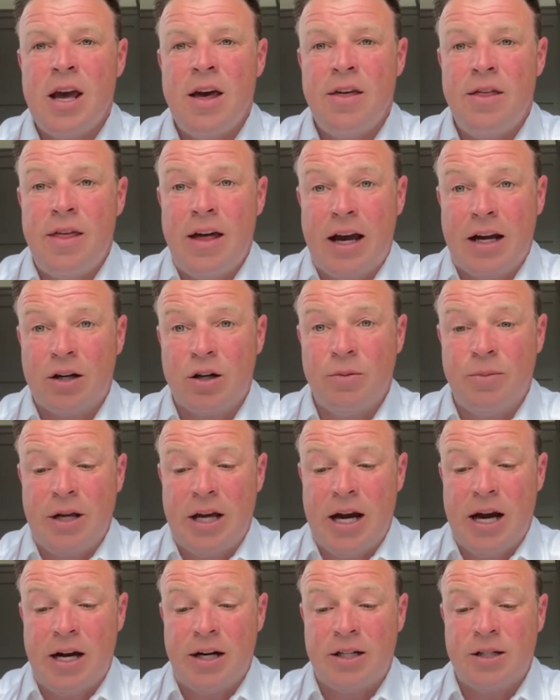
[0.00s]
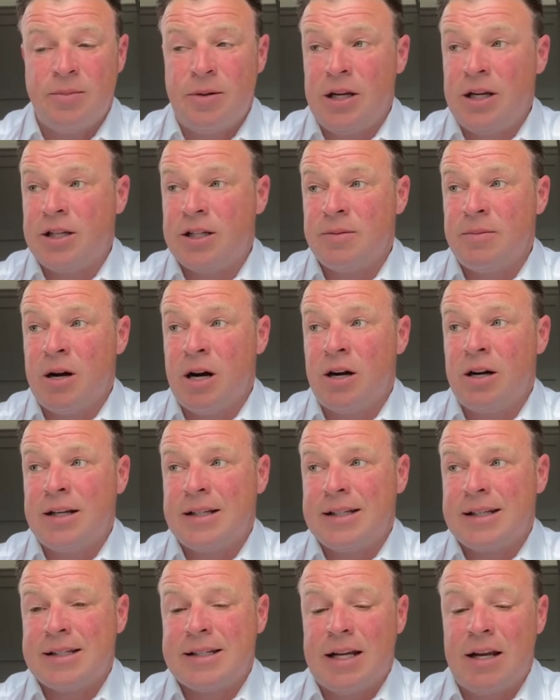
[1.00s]
That could be hard to beat tomorrow. And
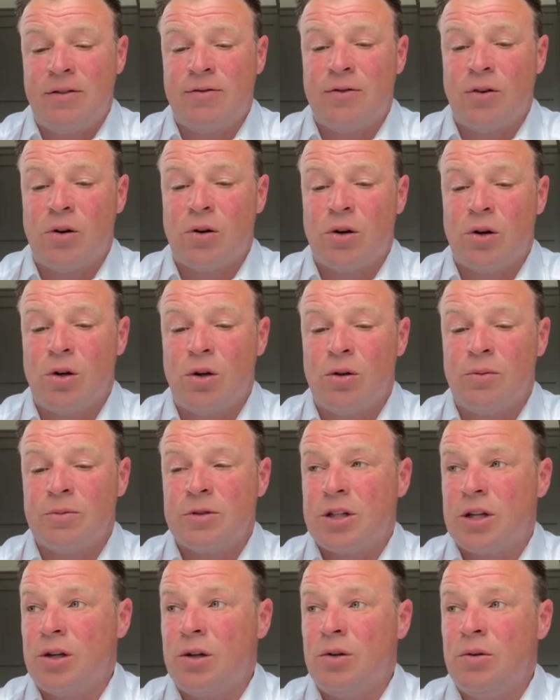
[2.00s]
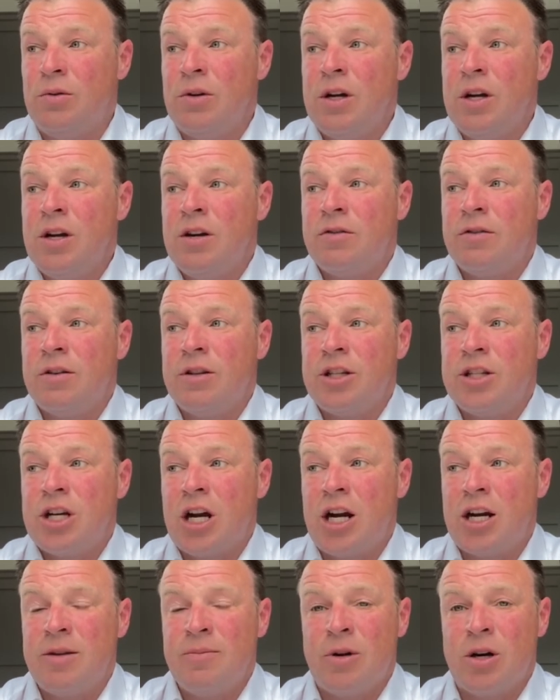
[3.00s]
as I say, 4 home 2 from the
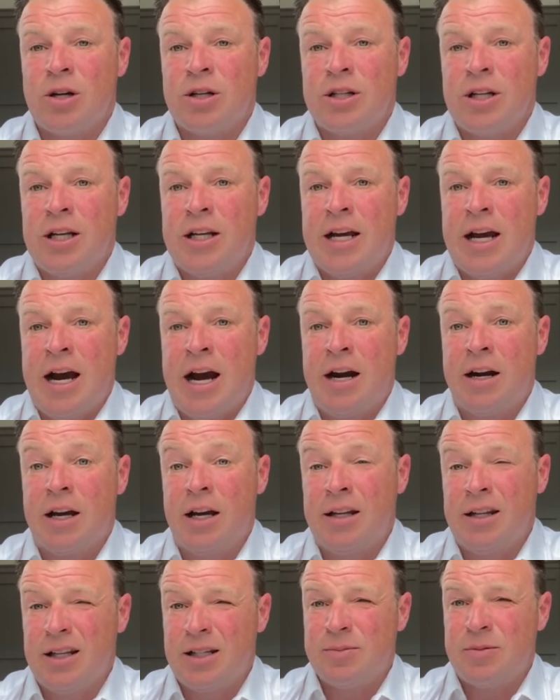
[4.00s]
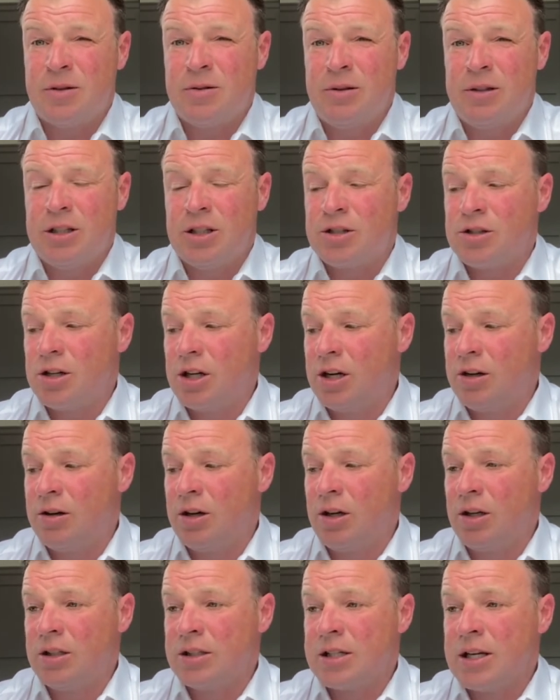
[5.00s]
Johnny Murta yard. I think it's between the
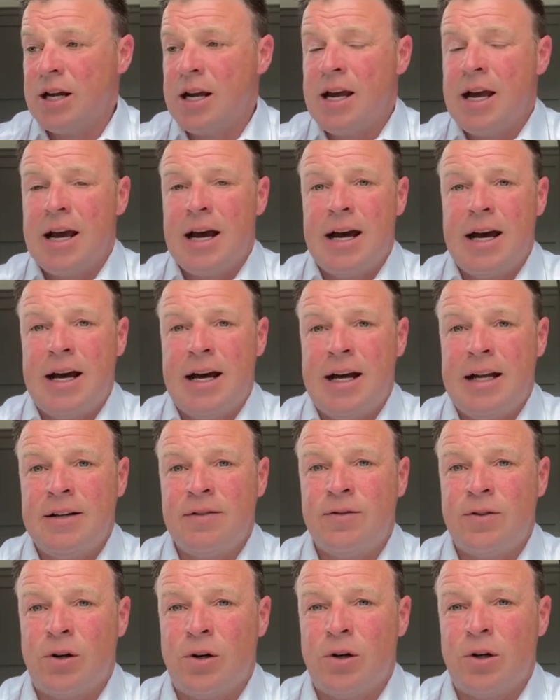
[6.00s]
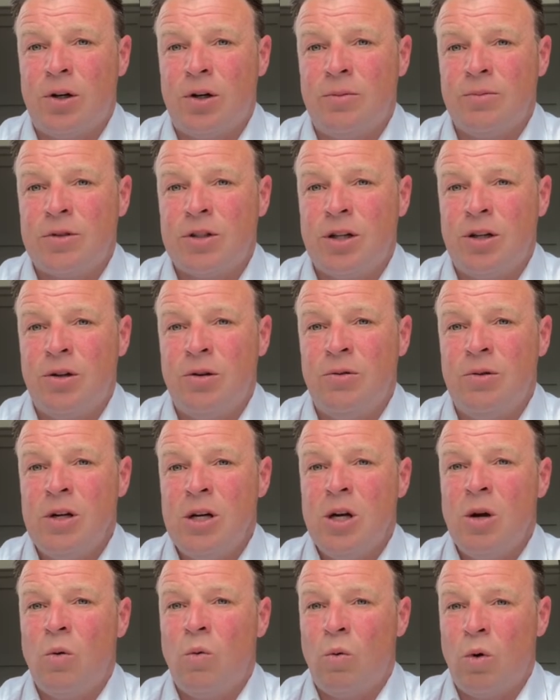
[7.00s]
3-year-olds, and 4 home 2,
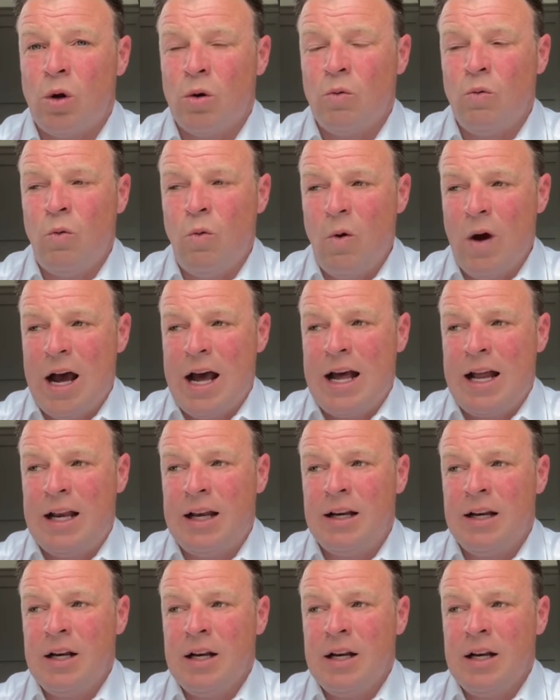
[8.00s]
one well